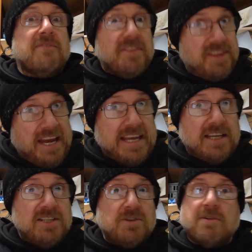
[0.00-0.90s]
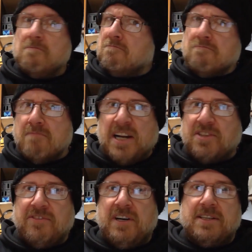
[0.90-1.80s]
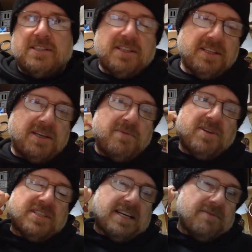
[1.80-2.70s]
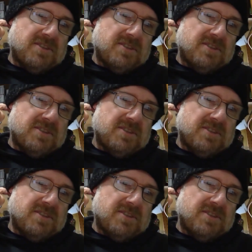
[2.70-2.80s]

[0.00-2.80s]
they can do it much faster than the computer can.